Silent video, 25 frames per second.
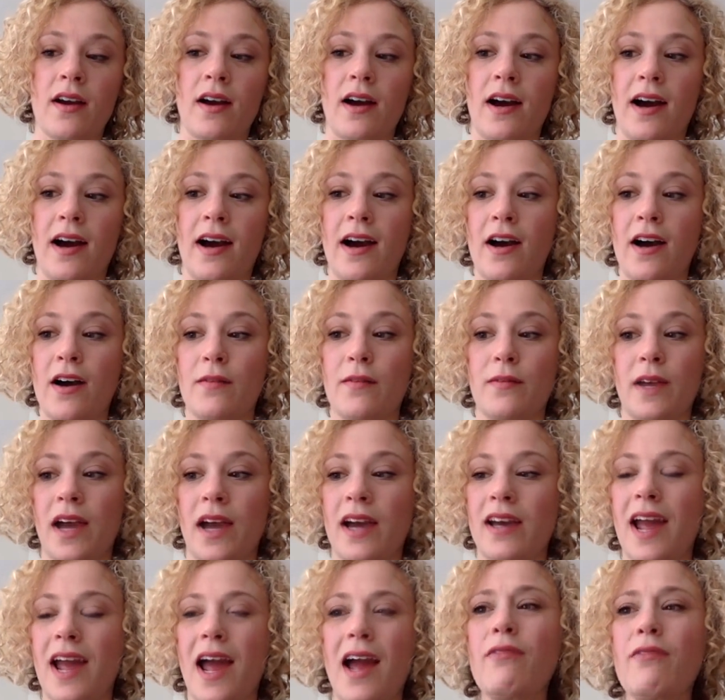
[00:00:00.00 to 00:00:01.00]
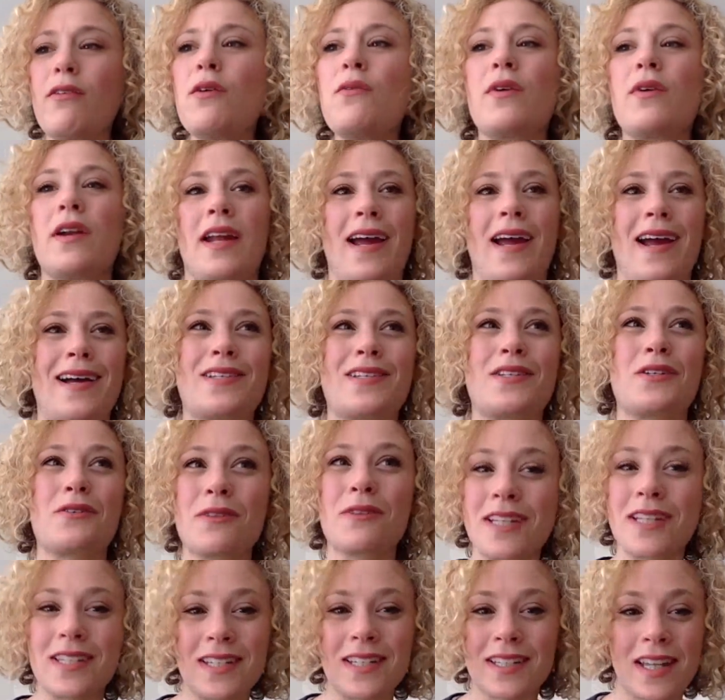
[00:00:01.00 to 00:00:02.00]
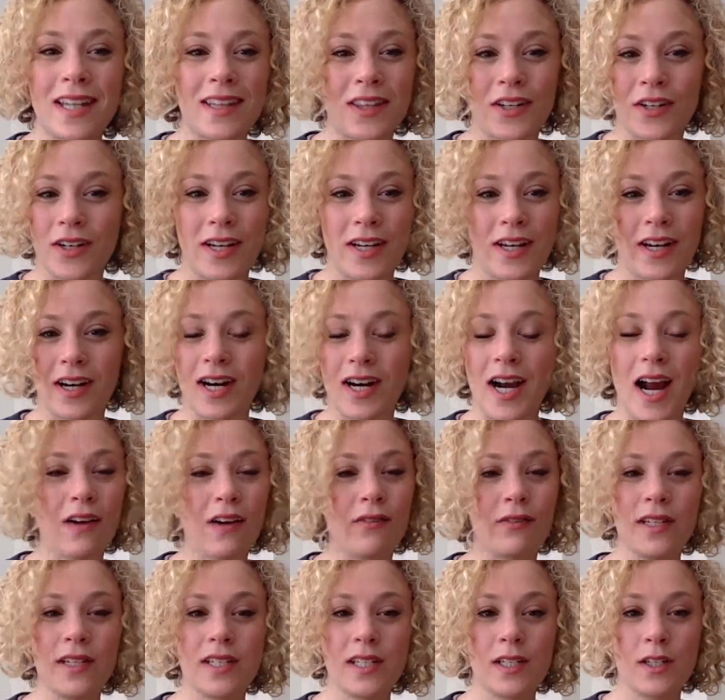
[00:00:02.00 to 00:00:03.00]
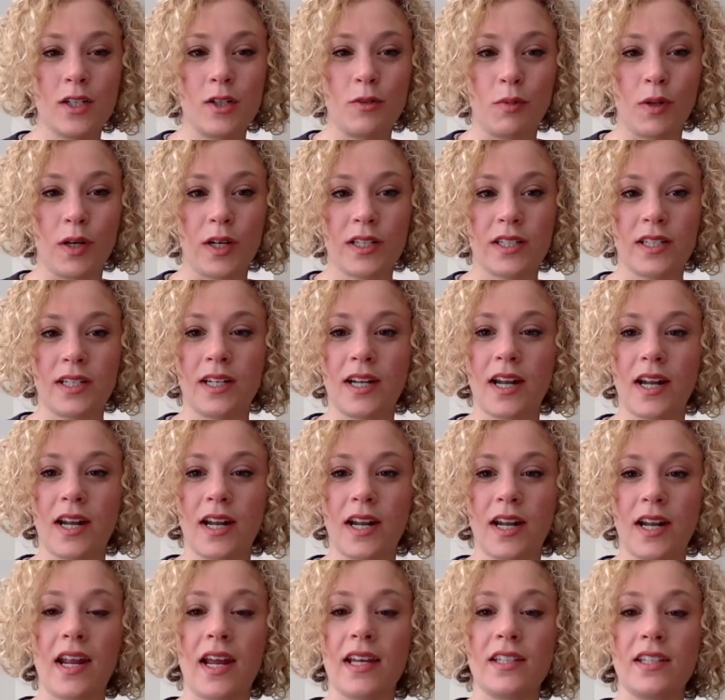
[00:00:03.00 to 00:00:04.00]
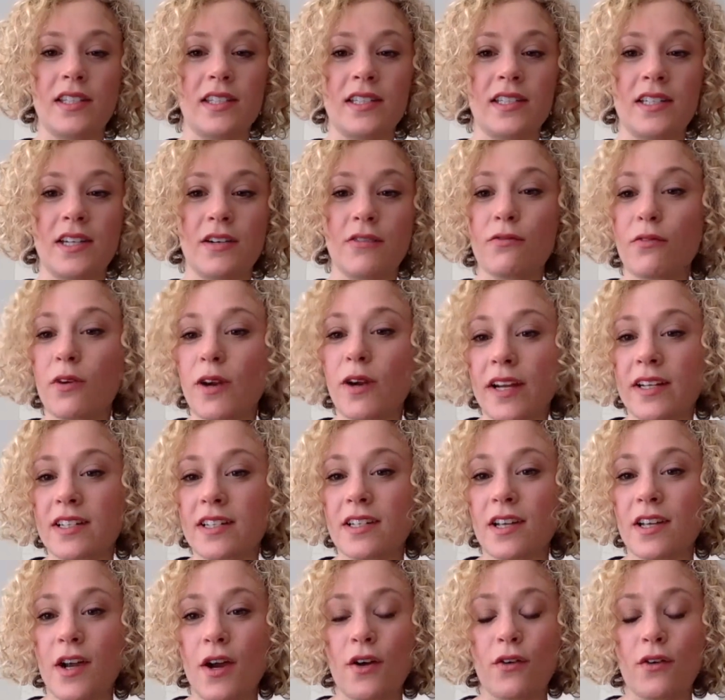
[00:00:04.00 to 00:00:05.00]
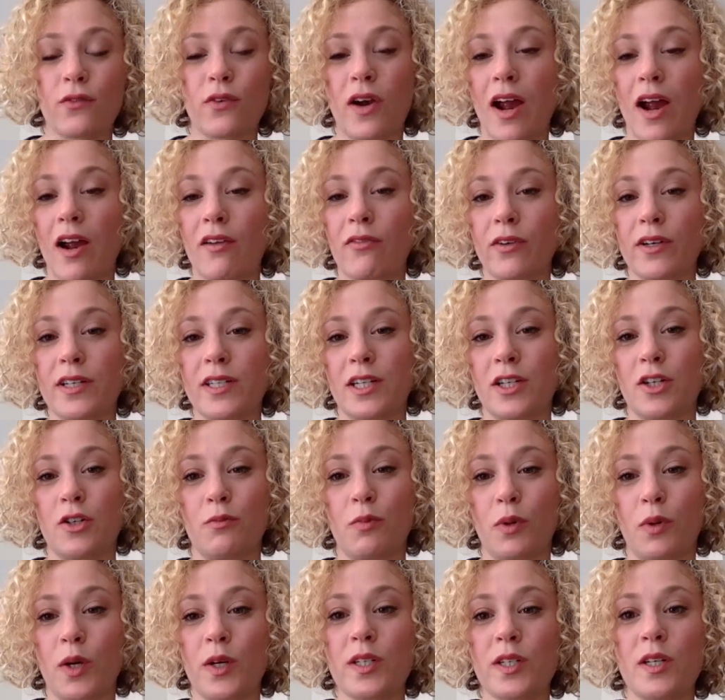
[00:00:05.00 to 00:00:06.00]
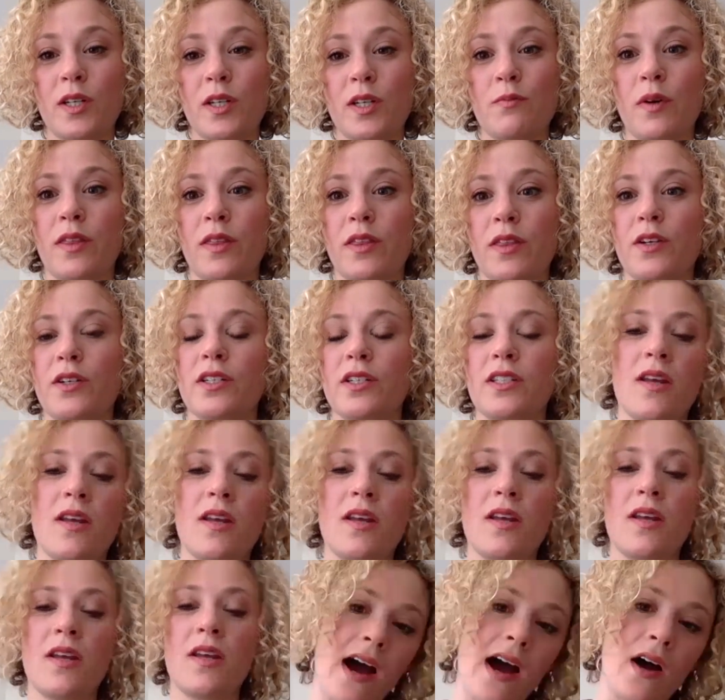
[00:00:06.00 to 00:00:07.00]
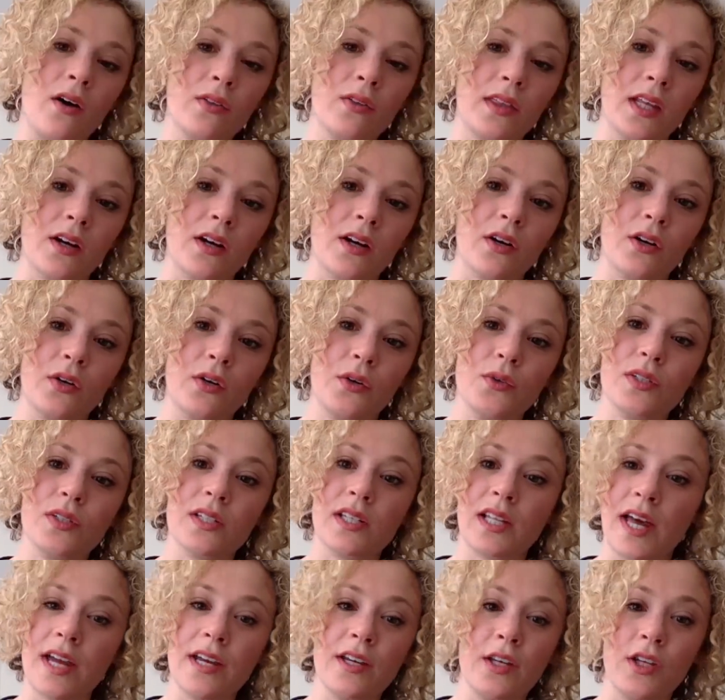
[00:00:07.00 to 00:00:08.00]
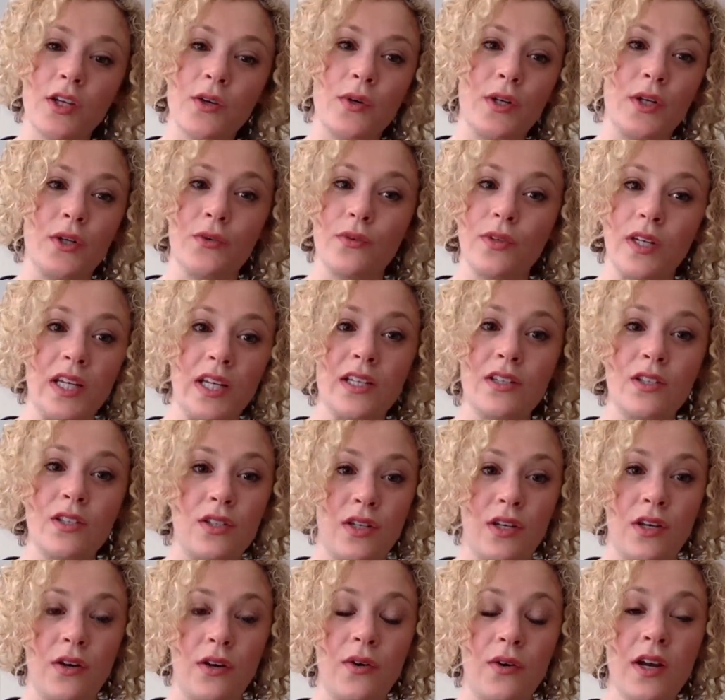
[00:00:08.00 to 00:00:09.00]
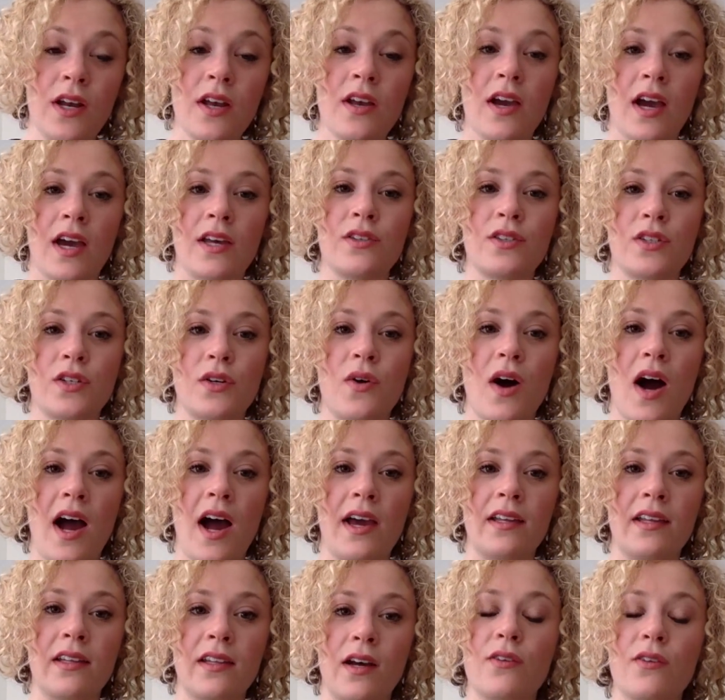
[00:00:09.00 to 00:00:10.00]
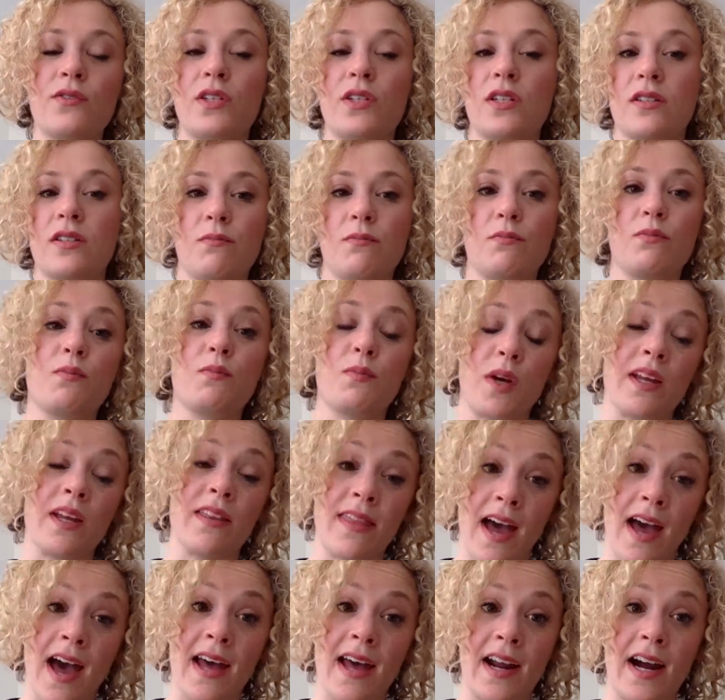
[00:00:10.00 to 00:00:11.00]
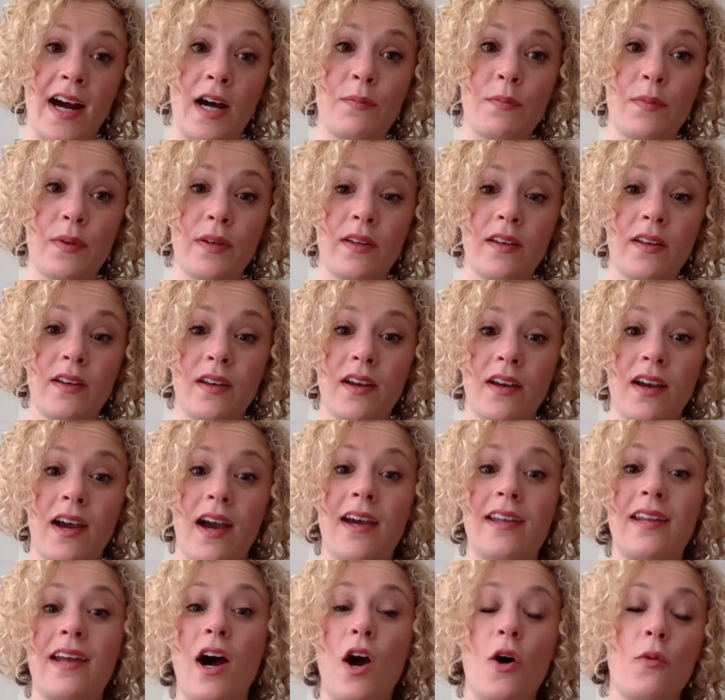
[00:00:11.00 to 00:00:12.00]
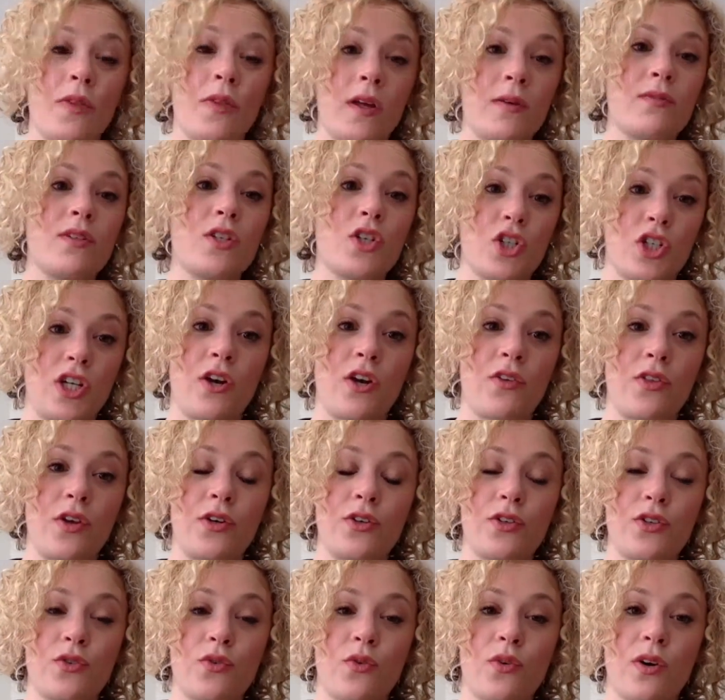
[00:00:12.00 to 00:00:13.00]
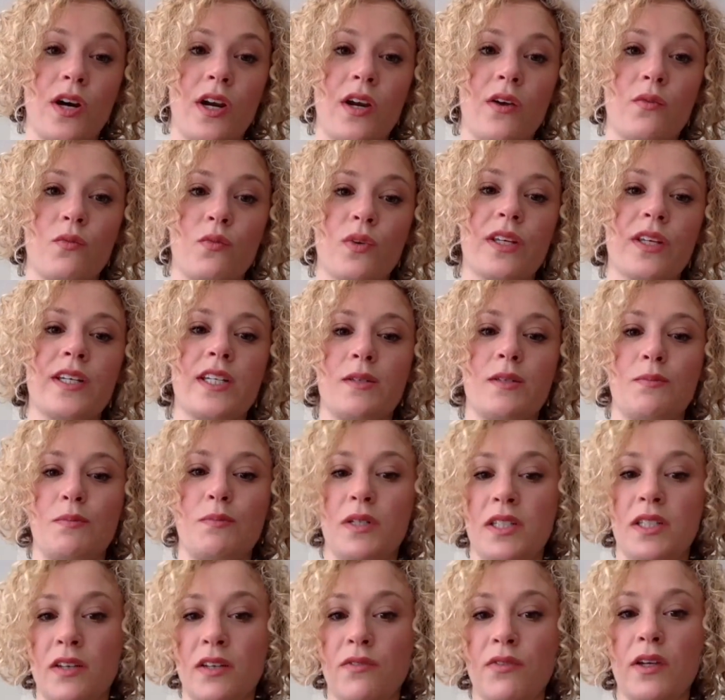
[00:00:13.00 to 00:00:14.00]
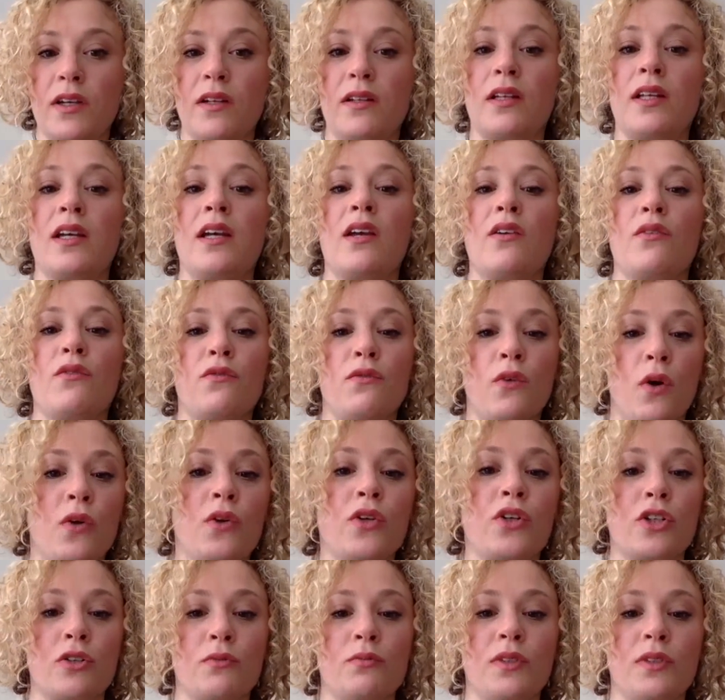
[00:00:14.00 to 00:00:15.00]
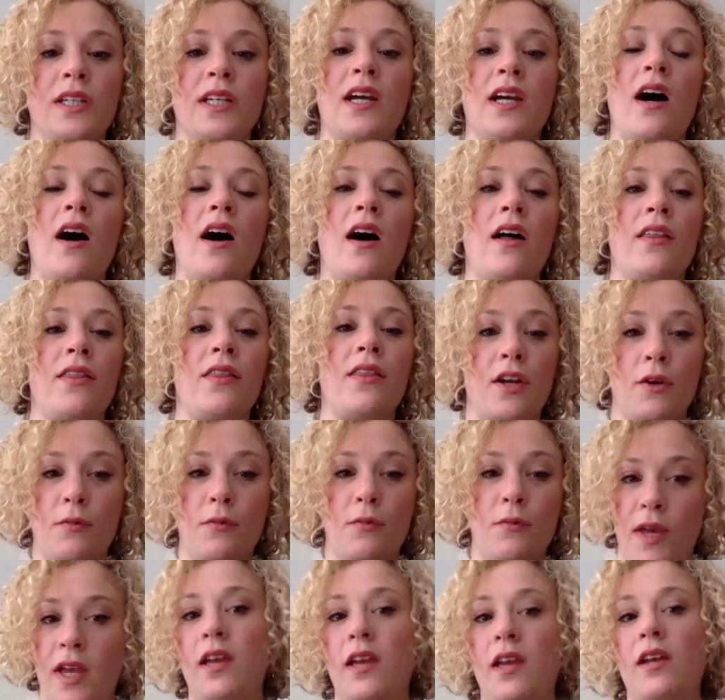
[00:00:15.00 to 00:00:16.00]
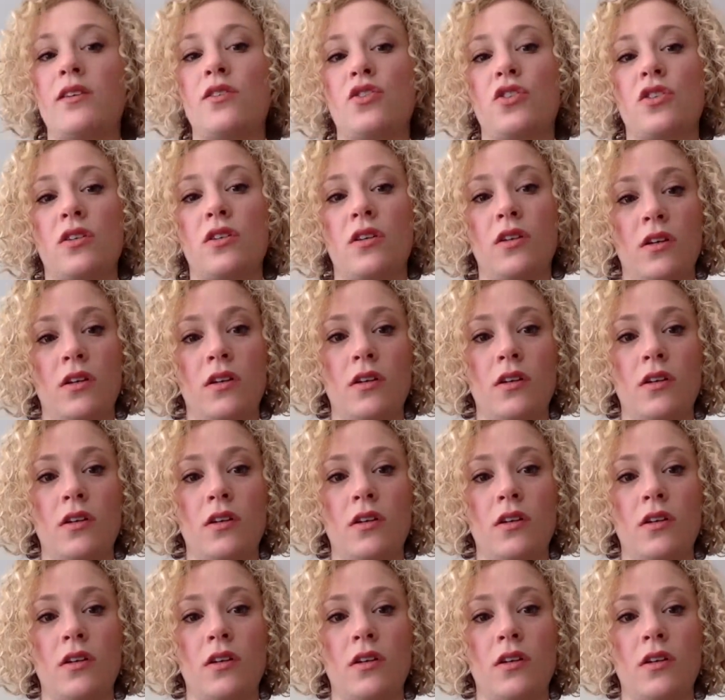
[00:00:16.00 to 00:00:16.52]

And everyone has a reason that they're here, every single person. And it's different for every single person, but there's somebody out there who's like you and who needs you. And so I love to bring that up and help them to share their story really specifically and vulnerably on their page.